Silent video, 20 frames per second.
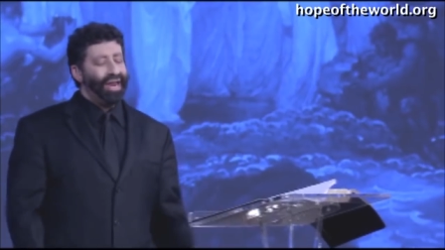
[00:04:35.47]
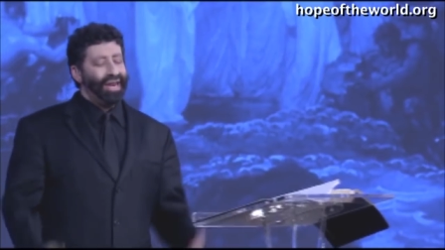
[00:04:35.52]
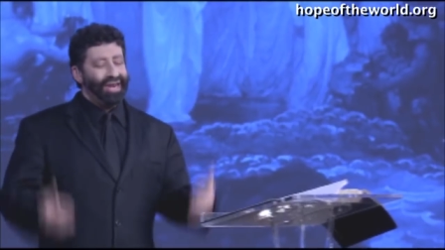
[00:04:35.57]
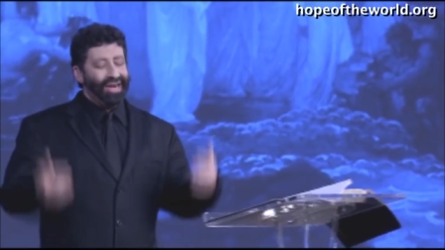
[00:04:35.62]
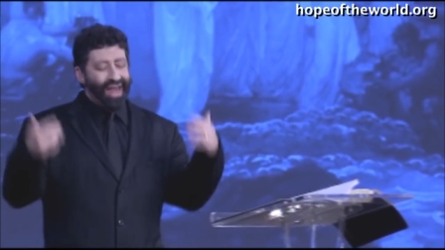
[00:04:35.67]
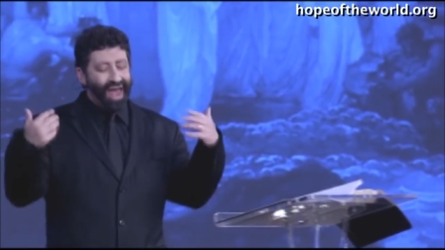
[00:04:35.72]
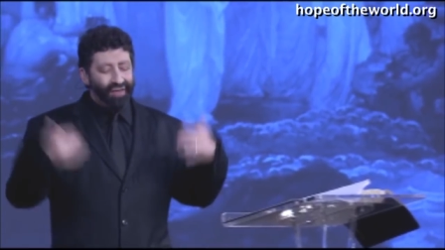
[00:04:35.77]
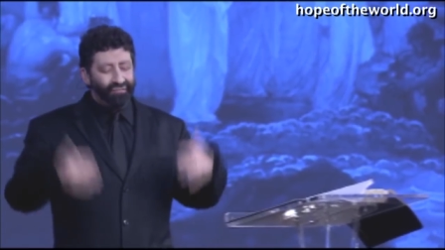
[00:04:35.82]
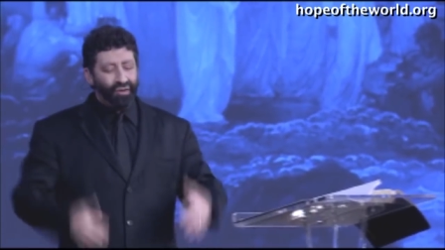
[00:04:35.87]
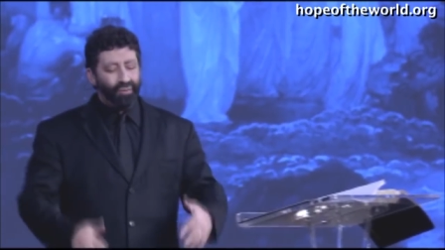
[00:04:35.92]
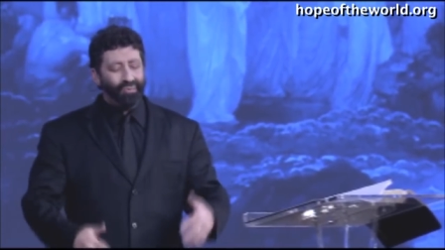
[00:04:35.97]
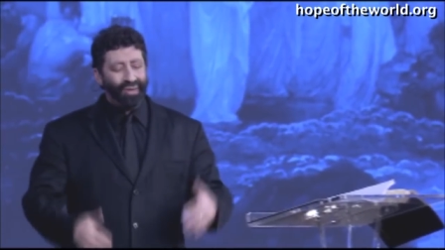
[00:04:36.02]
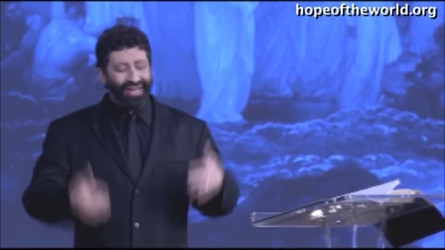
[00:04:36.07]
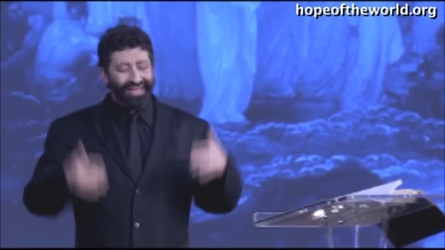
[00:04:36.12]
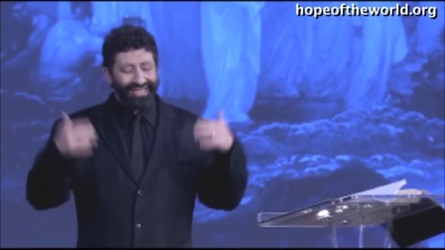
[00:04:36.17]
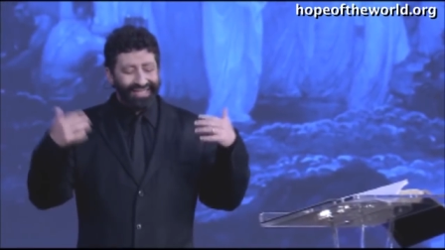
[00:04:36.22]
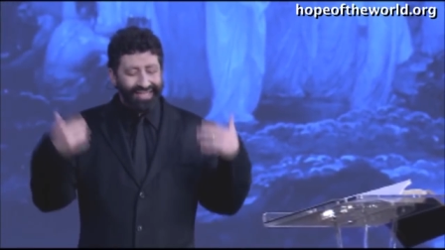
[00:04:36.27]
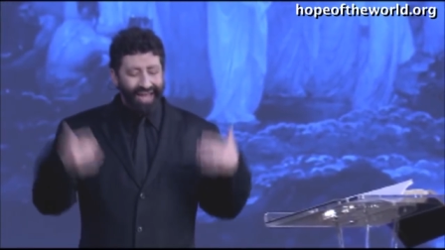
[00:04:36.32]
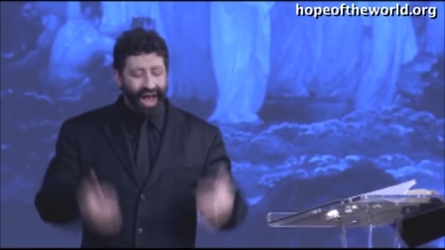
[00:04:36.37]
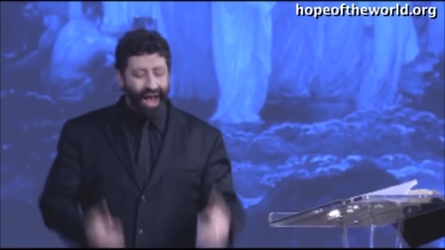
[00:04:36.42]
Never be
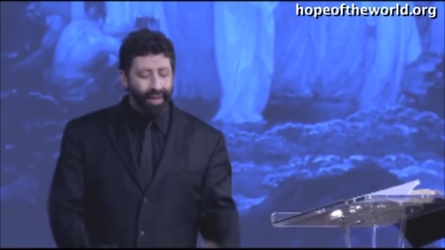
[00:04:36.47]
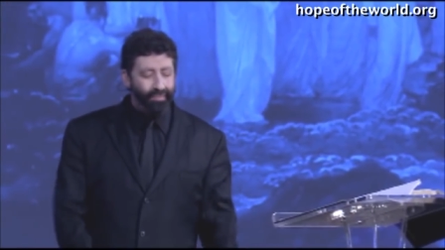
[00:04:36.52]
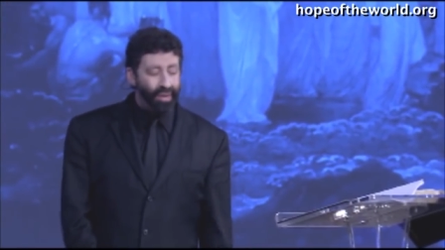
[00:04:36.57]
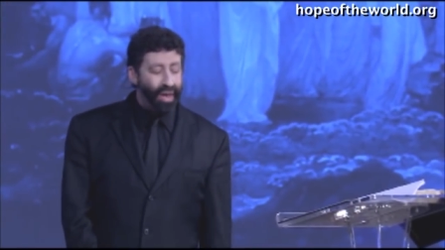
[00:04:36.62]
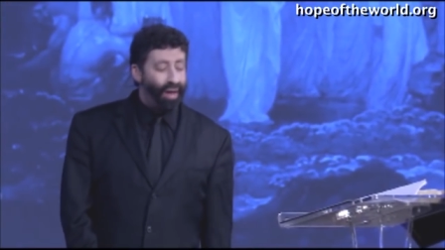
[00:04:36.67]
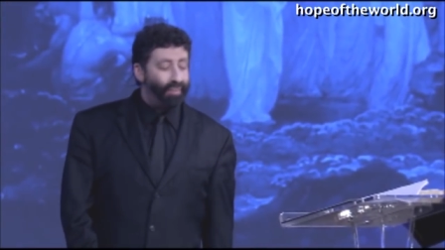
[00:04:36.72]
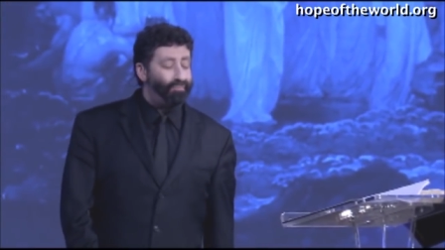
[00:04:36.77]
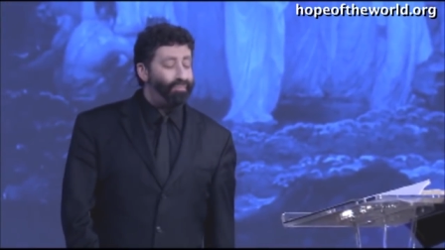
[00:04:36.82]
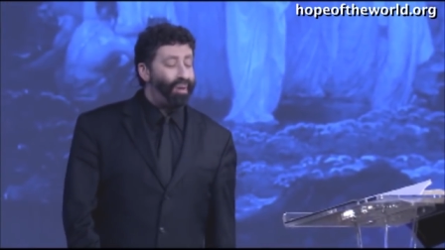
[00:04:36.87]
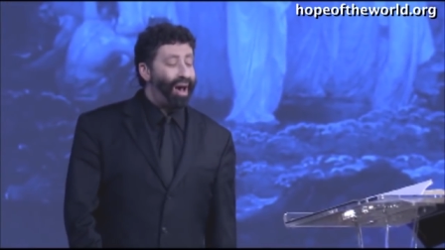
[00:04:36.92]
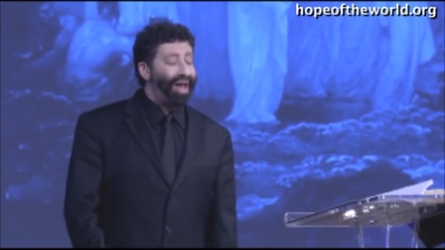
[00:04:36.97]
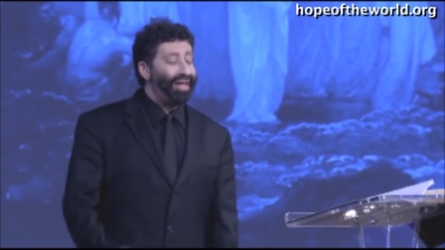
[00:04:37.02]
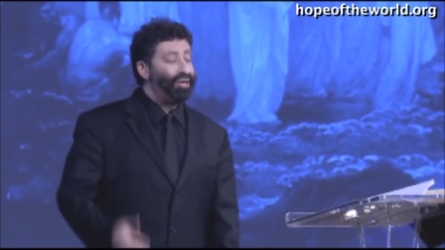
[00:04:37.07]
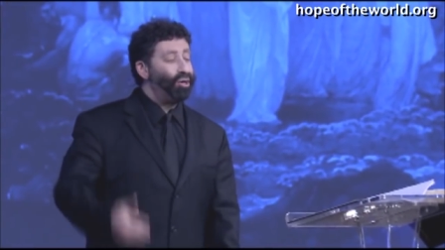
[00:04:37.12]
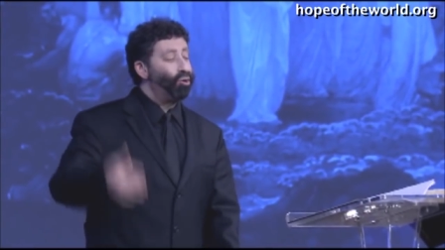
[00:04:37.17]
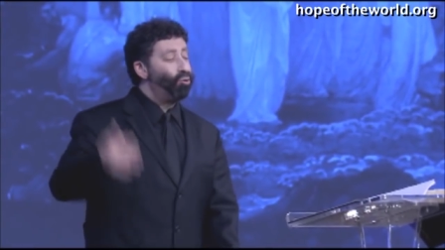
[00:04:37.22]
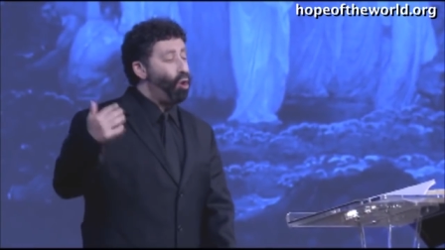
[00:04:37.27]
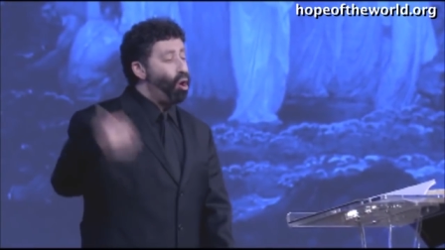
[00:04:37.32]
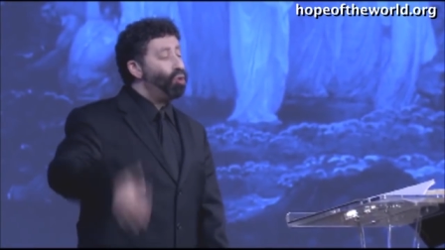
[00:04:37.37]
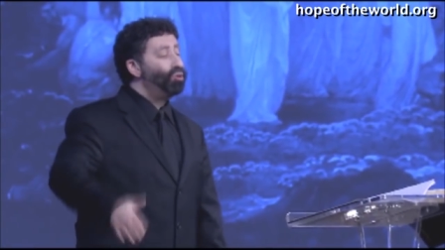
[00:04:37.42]
stopped by
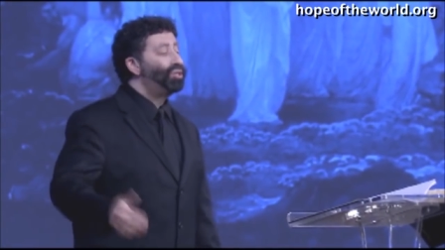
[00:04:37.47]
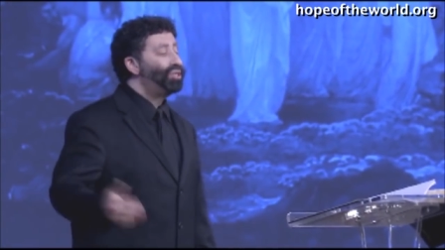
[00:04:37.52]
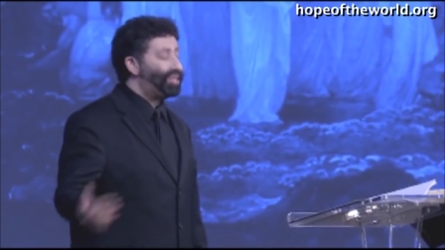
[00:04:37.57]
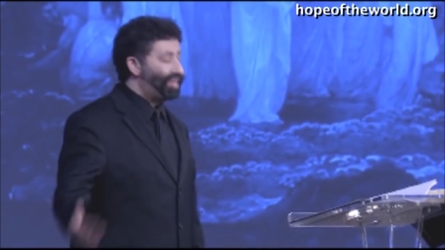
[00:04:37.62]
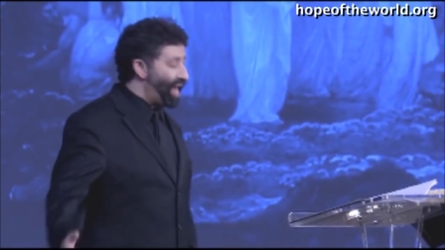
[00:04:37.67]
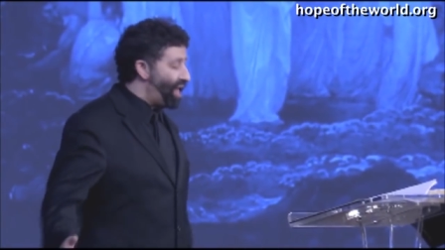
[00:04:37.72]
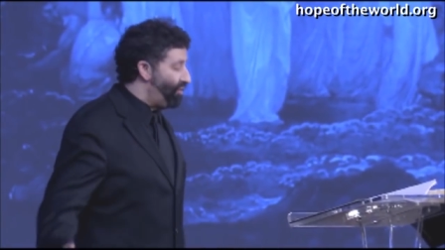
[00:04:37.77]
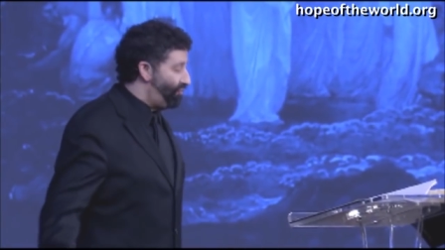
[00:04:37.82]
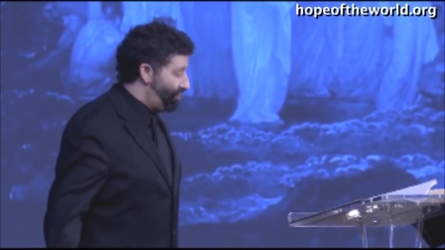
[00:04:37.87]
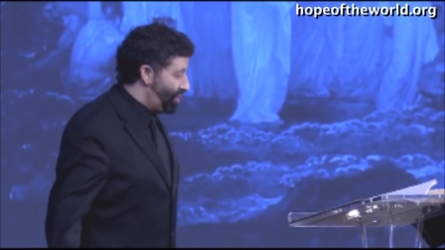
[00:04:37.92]
your old self